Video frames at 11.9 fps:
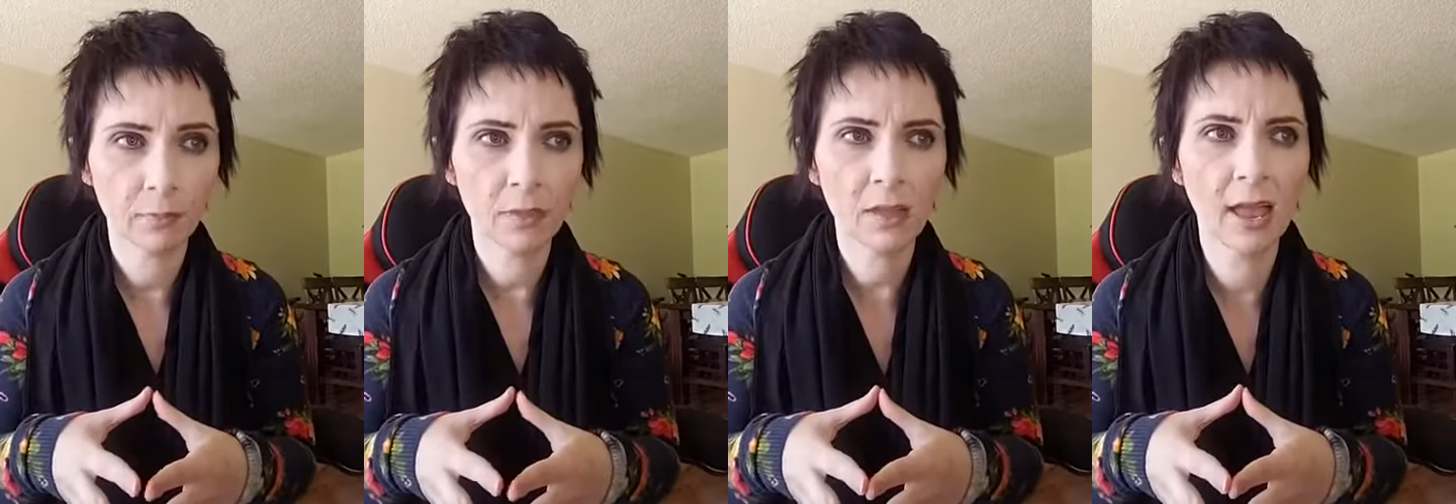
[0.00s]

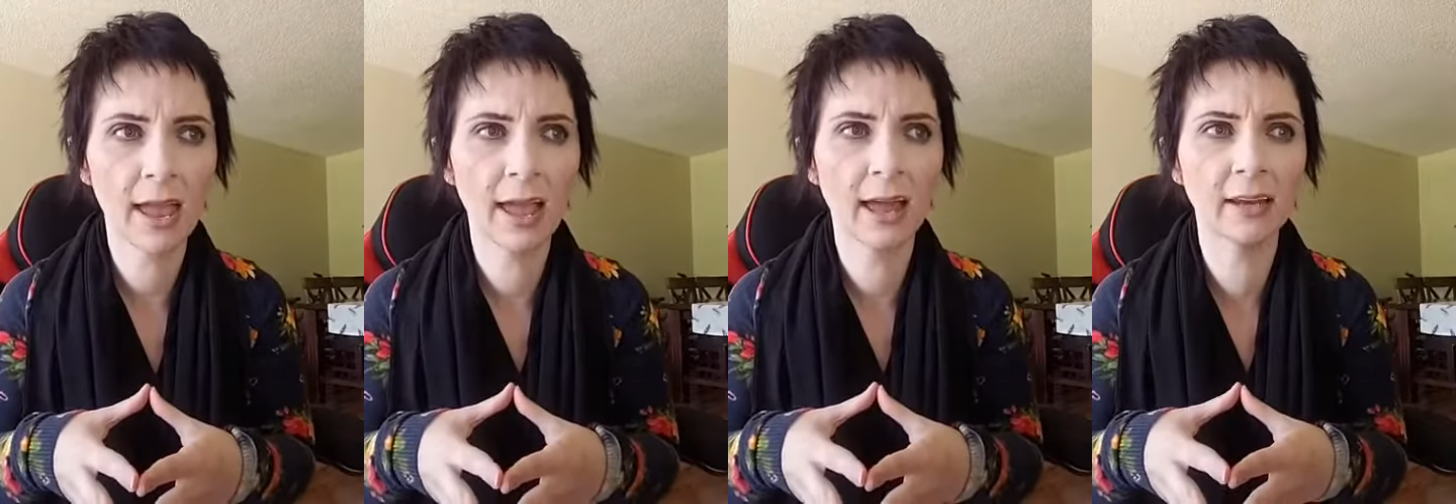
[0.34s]

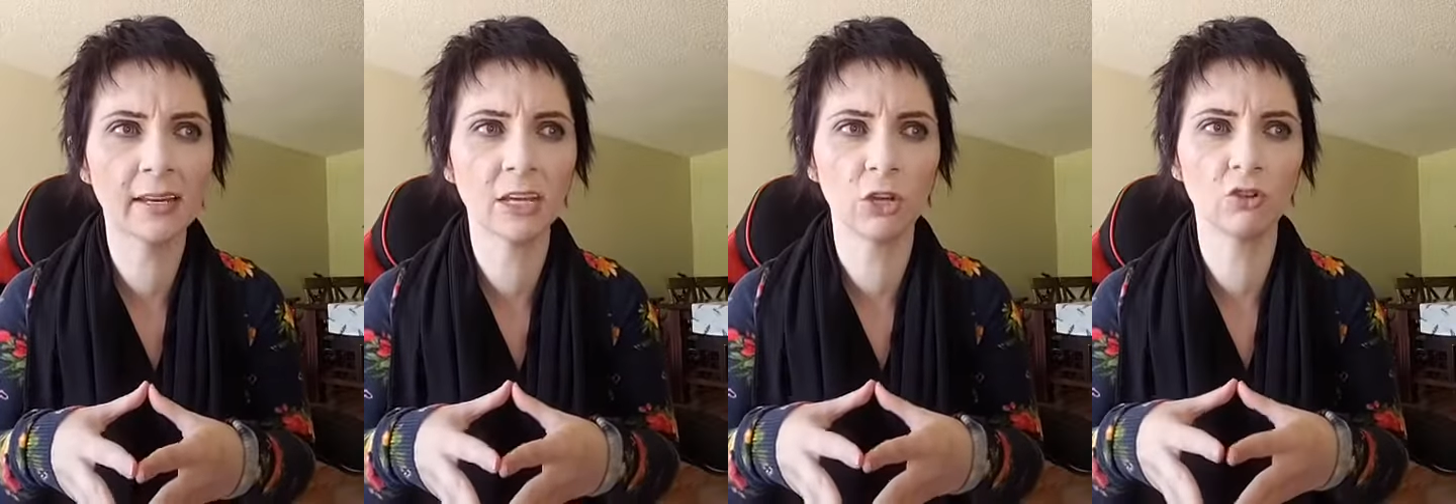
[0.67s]

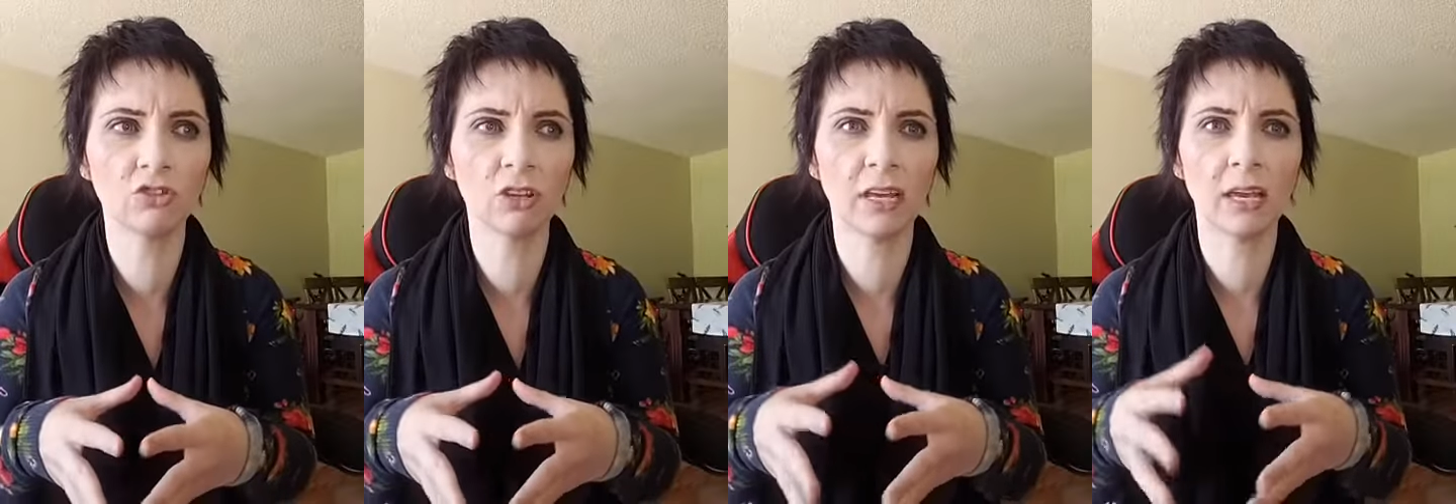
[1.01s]
and
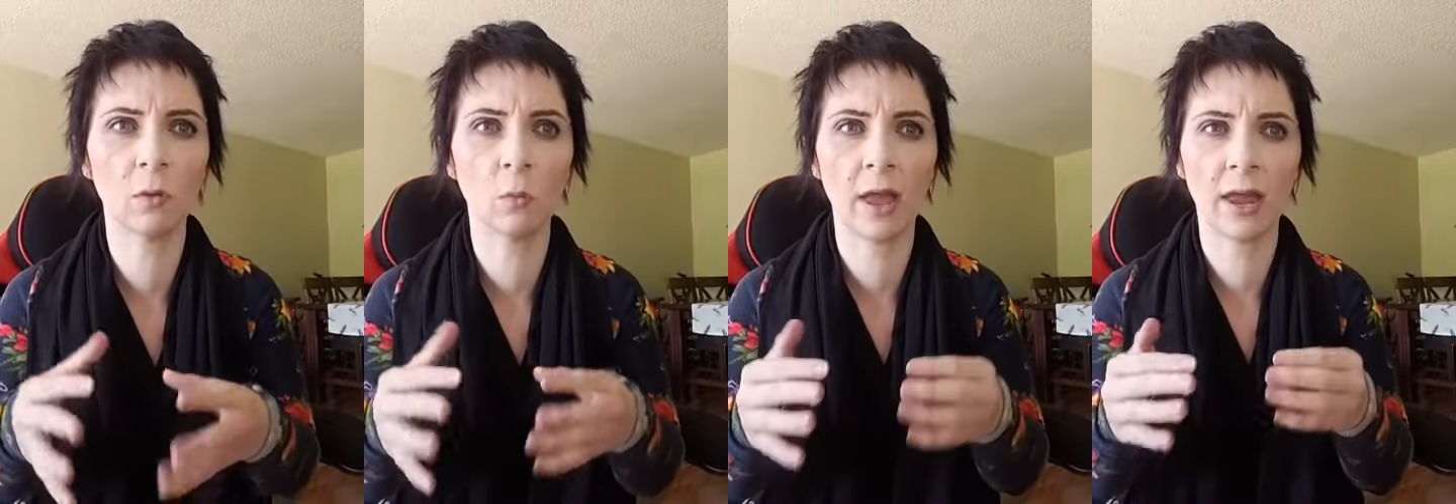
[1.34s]
usually
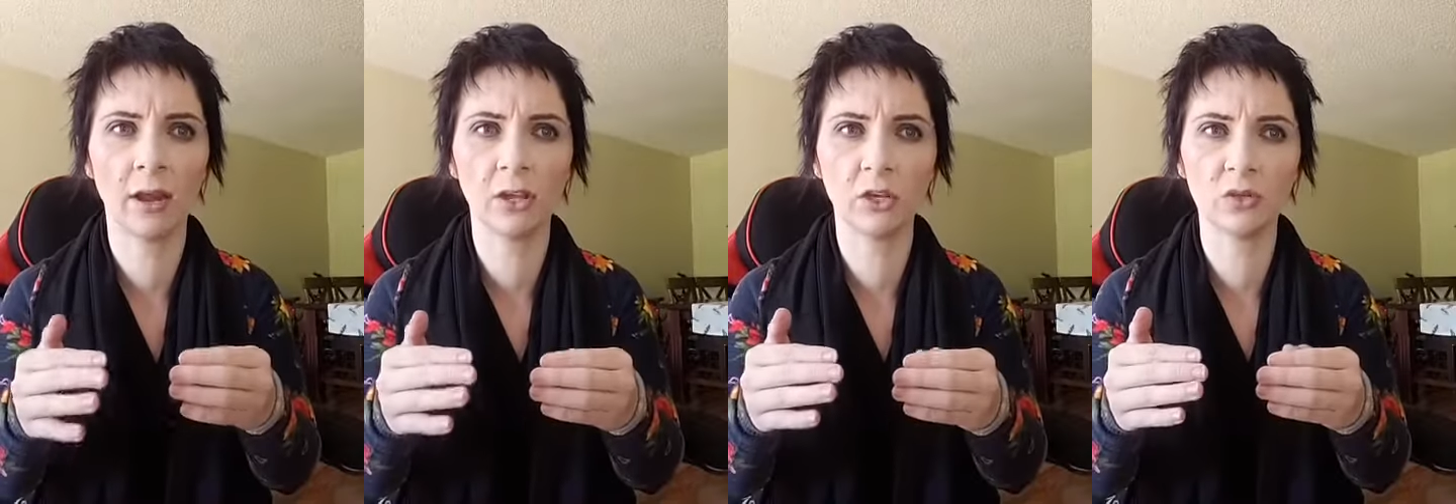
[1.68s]

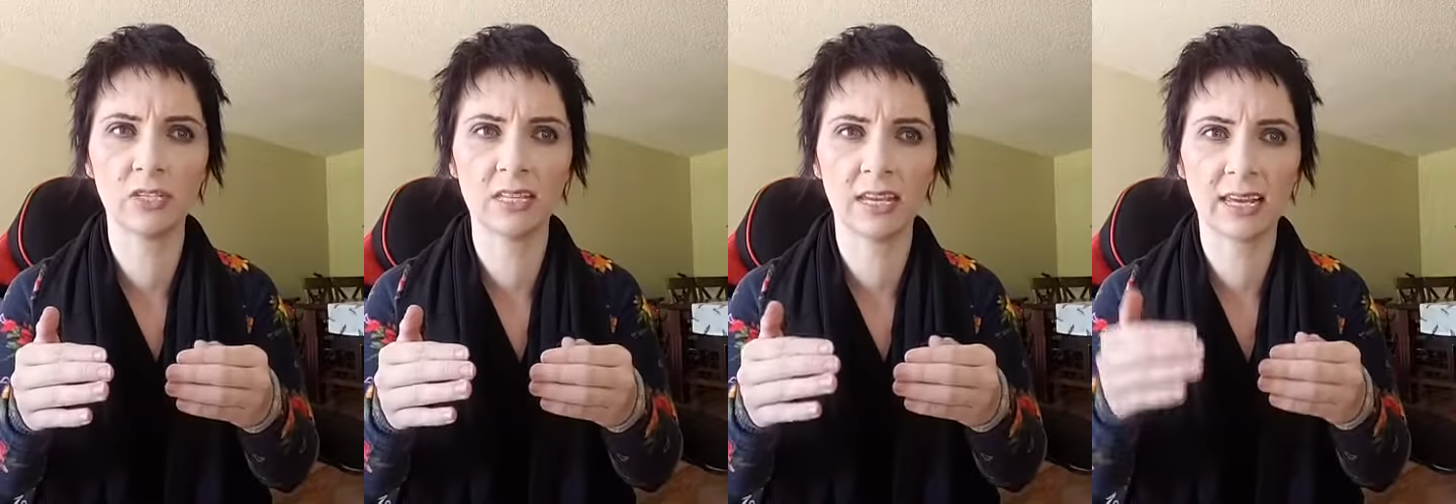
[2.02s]
when you
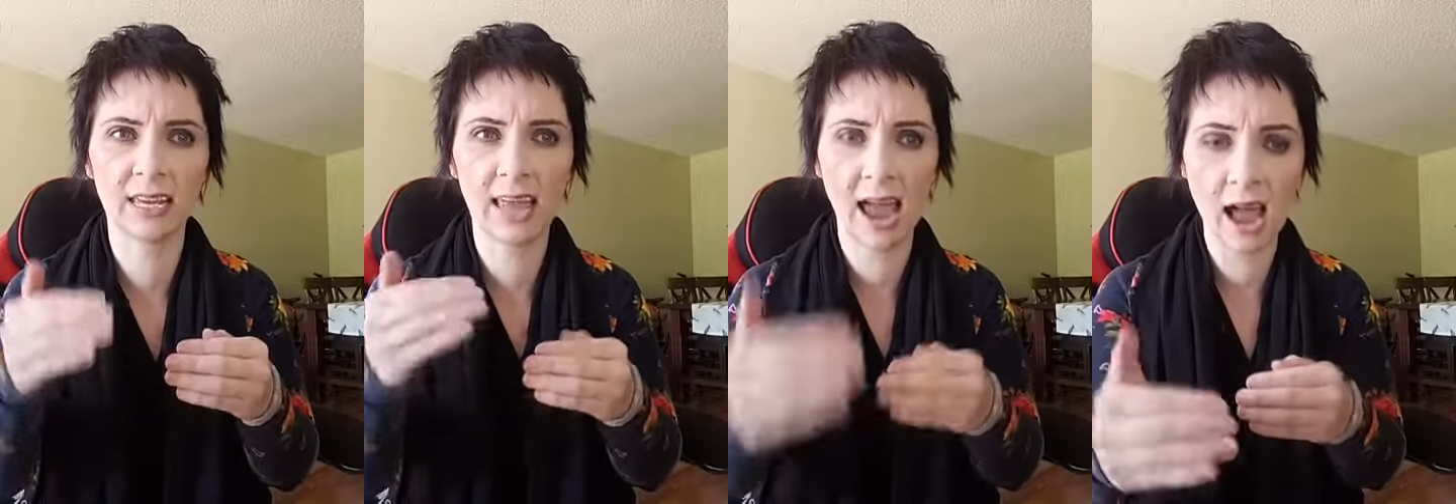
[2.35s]
see a
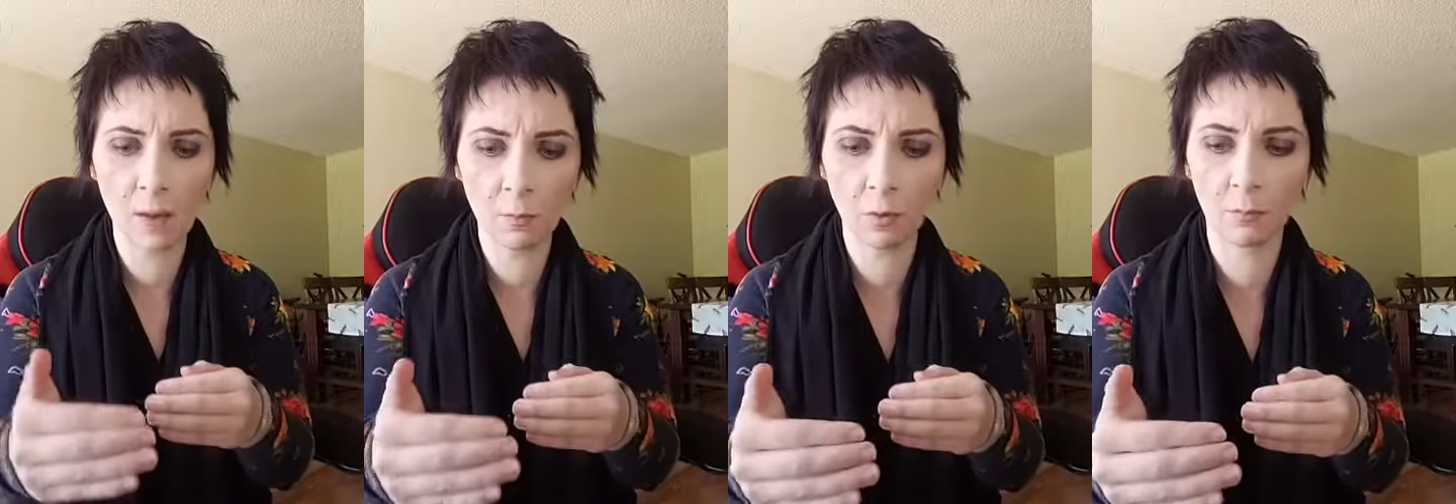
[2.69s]

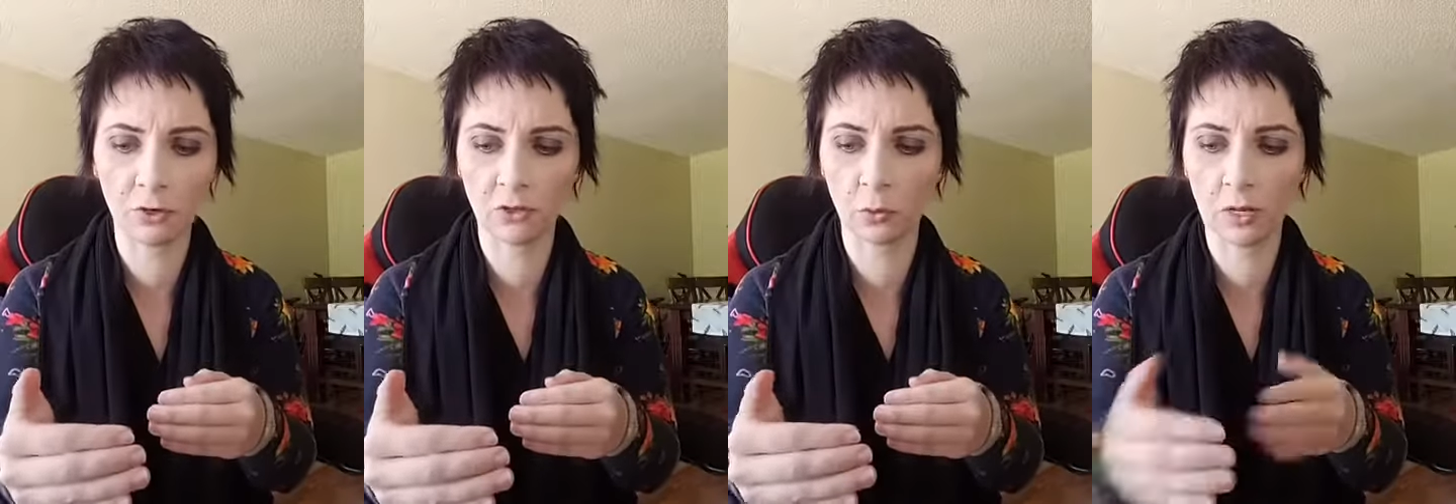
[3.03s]
gap
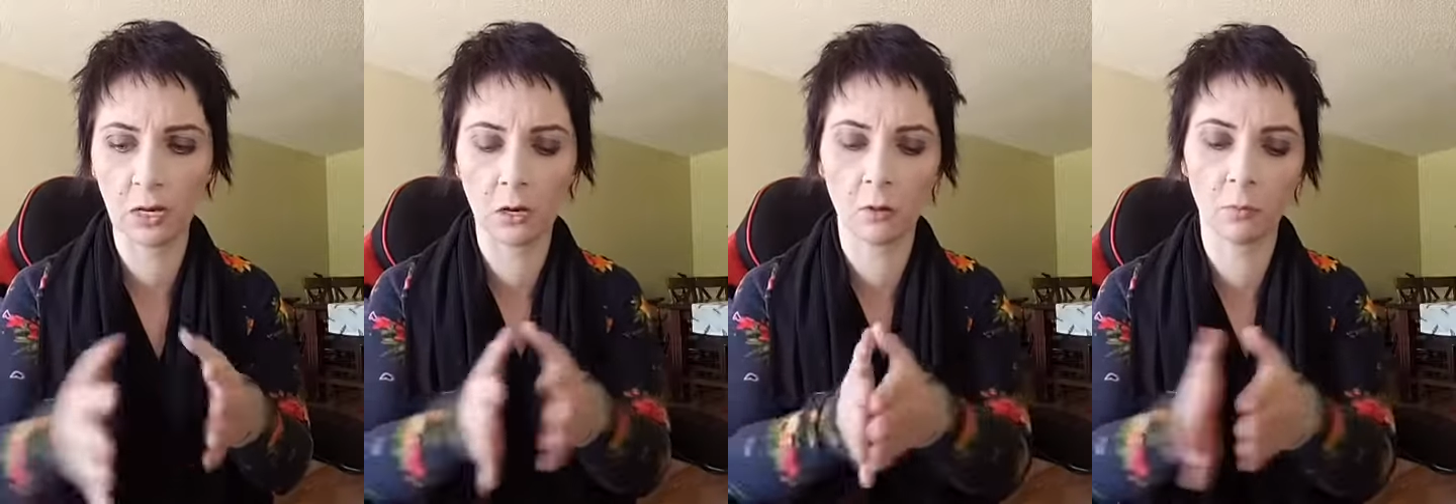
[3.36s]

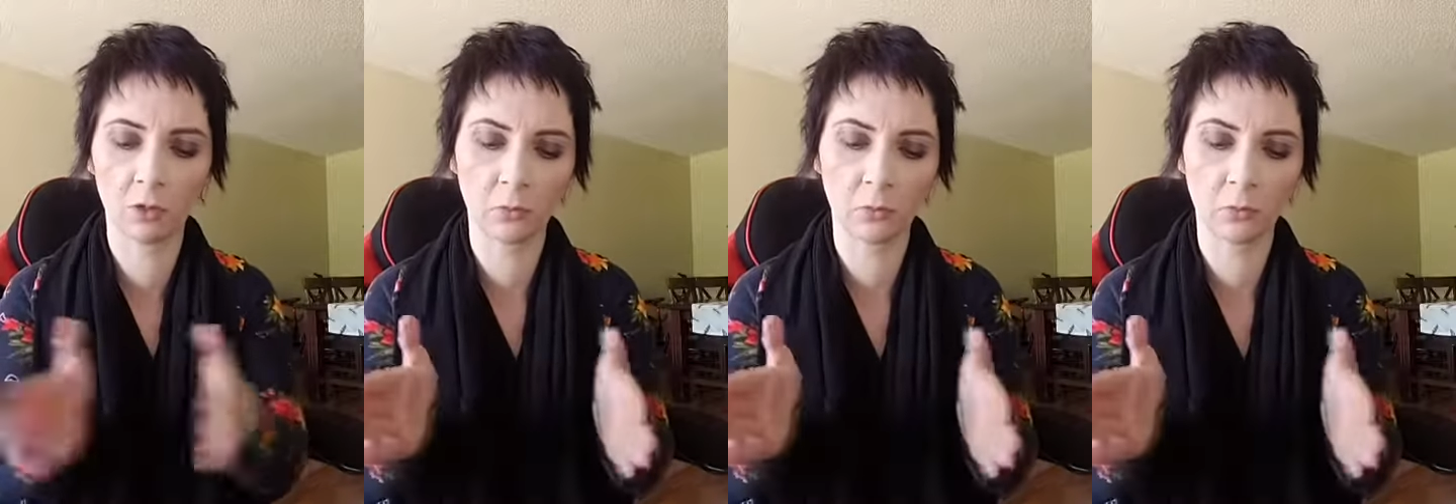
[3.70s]
between